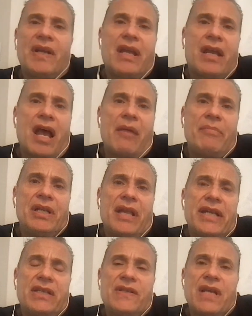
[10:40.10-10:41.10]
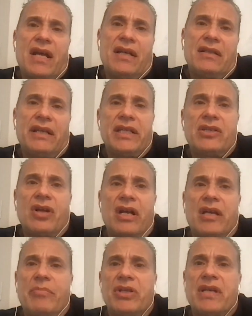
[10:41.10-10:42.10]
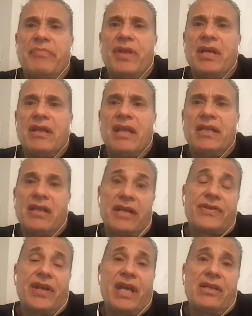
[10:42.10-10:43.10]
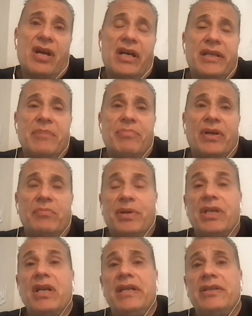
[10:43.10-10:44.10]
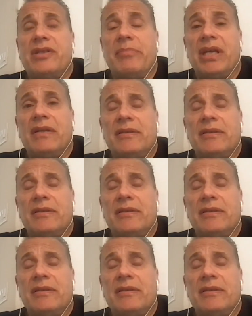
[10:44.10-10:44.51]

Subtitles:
Come and let's talk about something that doesn't get talked about but needs to be.